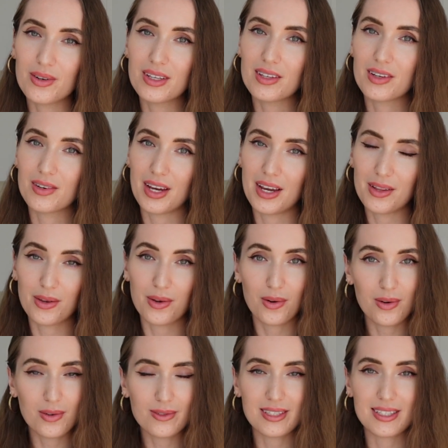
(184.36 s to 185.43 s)
can create
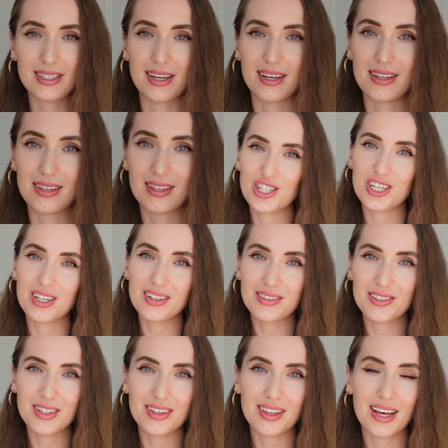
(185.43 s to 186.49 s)
your own set.
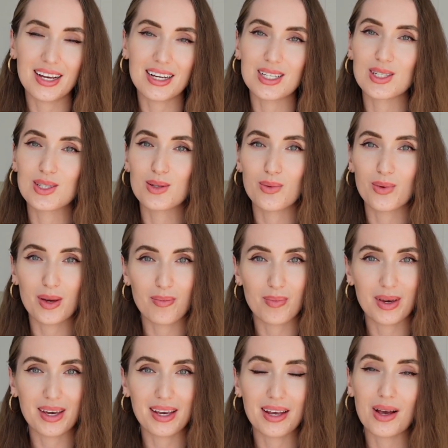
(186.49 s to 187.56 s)
Children like
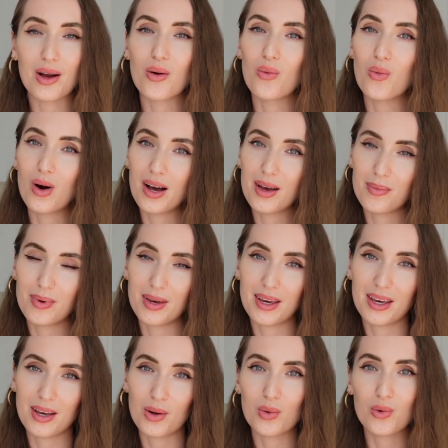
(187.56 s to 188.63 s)
sweeping,
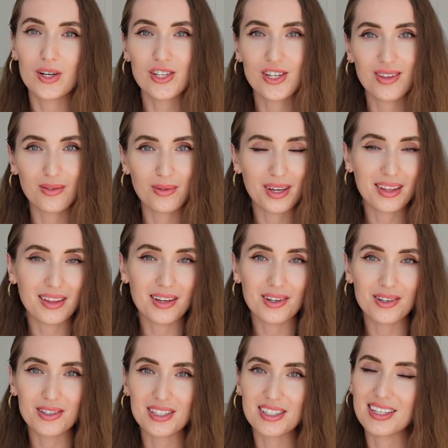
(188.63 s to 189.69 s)
wiping, washing
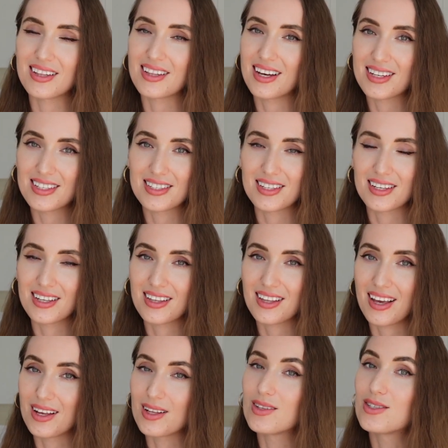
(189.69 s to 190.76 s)
windows, dusting,
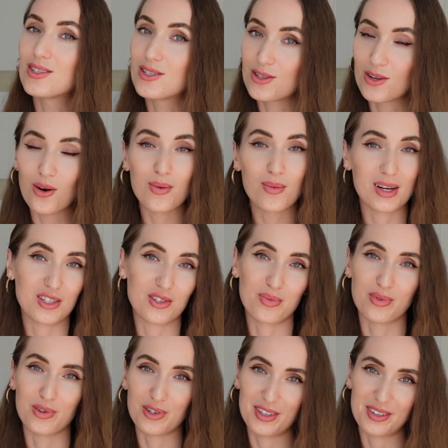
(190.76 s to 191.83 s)
and so much
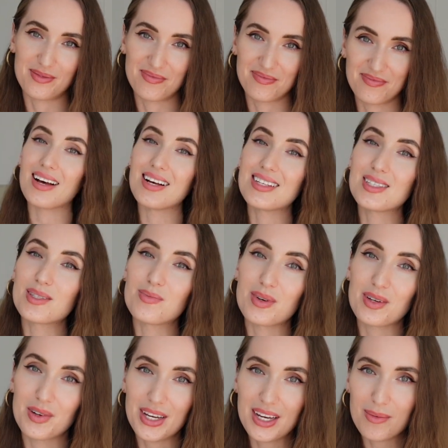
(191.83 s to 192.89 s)
more. As
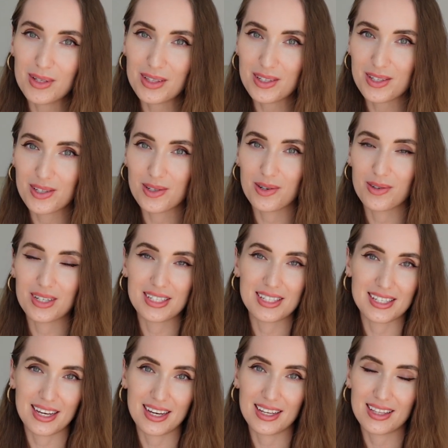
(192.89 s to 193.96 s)
Maria Montessori
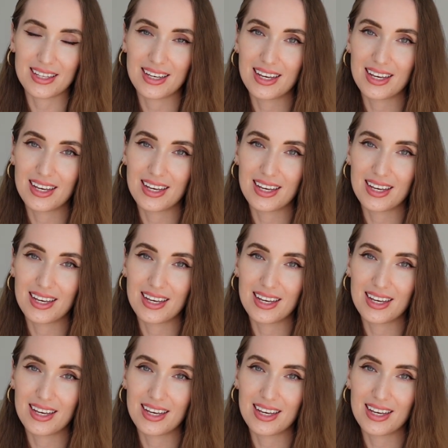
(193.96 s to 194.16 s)
said,